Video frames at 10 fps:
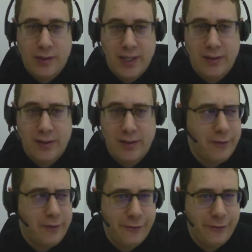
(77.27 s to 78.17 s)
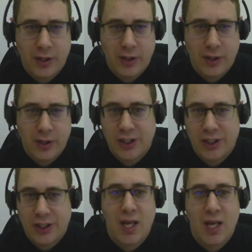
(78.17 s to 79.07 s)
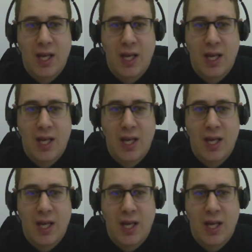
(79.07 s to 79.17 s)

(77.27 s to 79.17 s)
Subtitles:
Zen 4 architecture.